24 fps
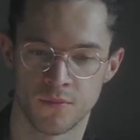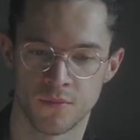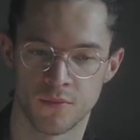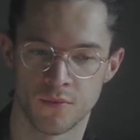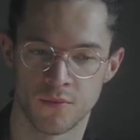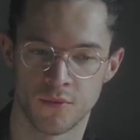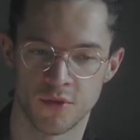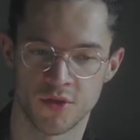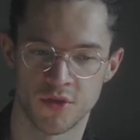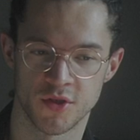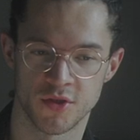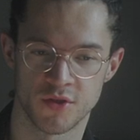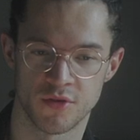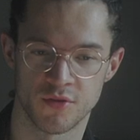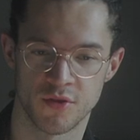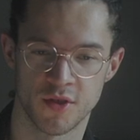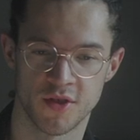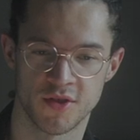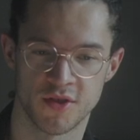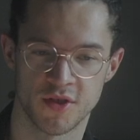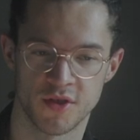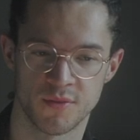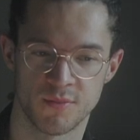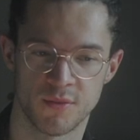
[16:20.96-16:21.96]
Which is
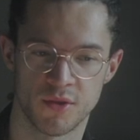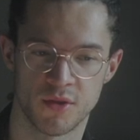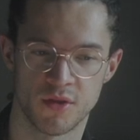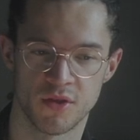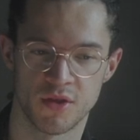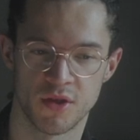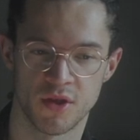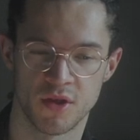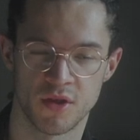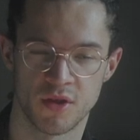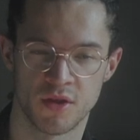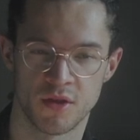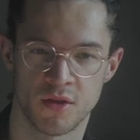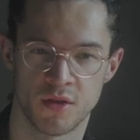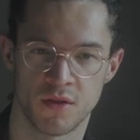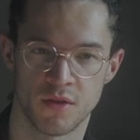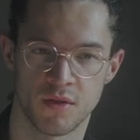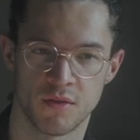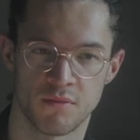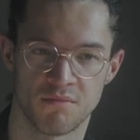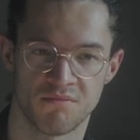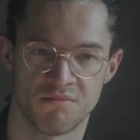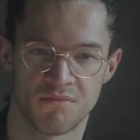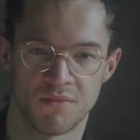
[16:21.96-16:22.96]
crazy. It's been a year,
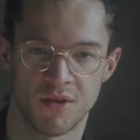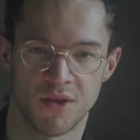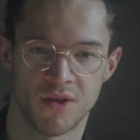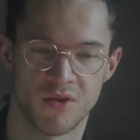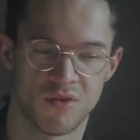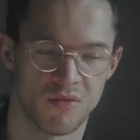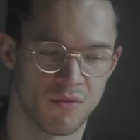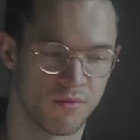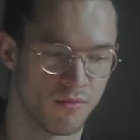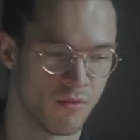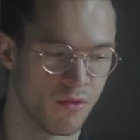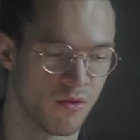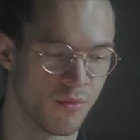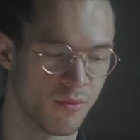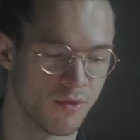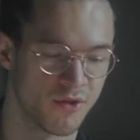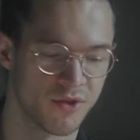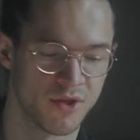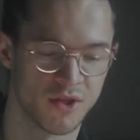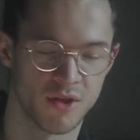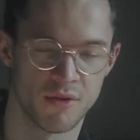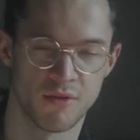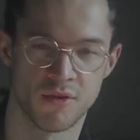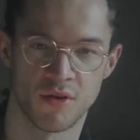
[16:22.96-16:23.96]
and almost
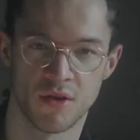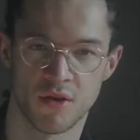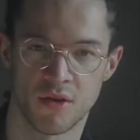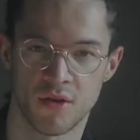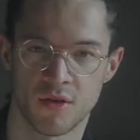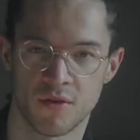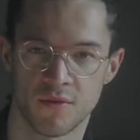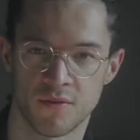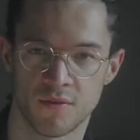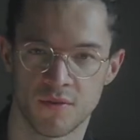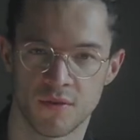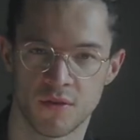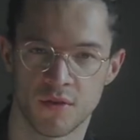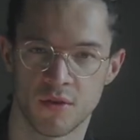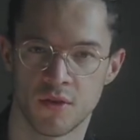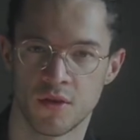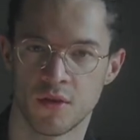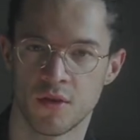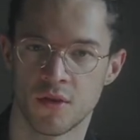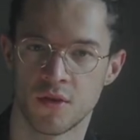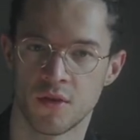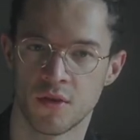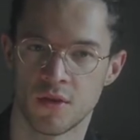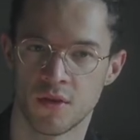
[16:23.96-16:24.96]
a year and a half.
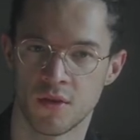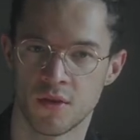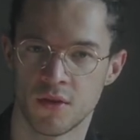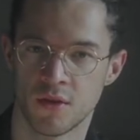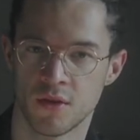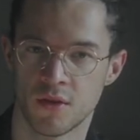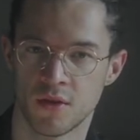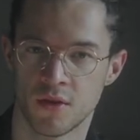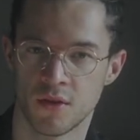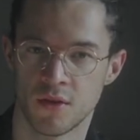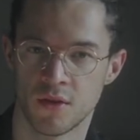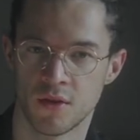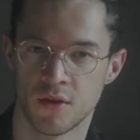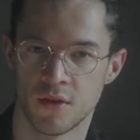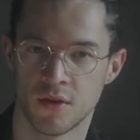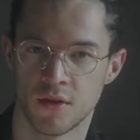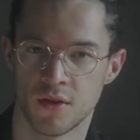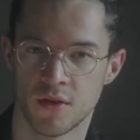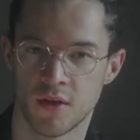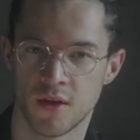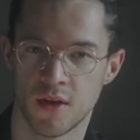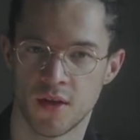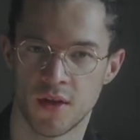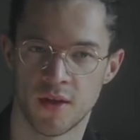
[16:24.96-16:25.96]

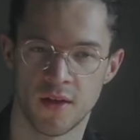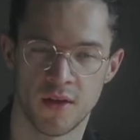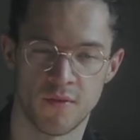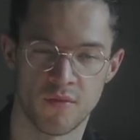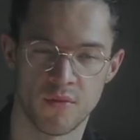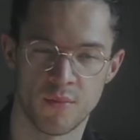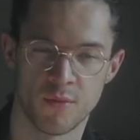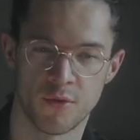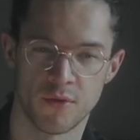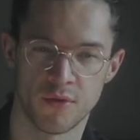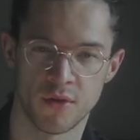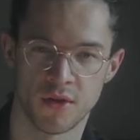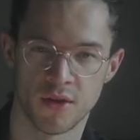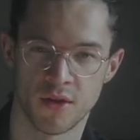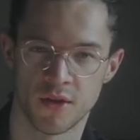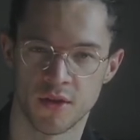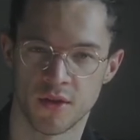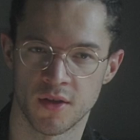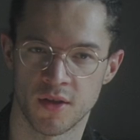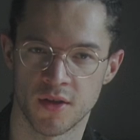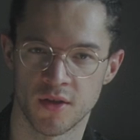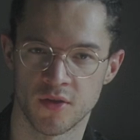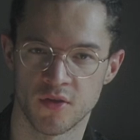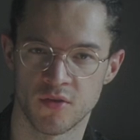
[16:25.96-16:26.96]
And every morning
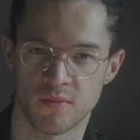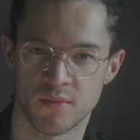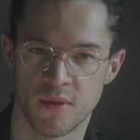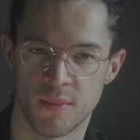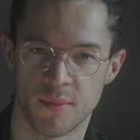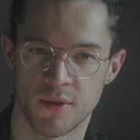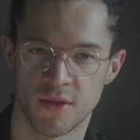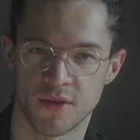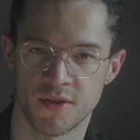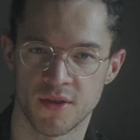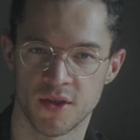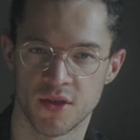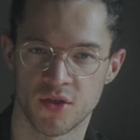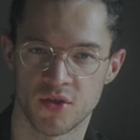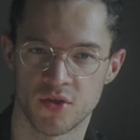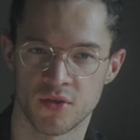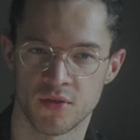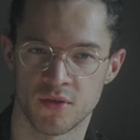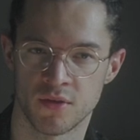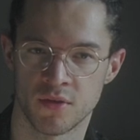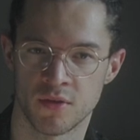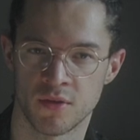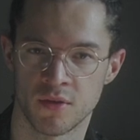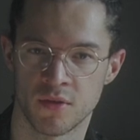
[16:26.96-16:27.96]
I do my
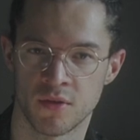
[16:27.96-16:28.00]
meditation.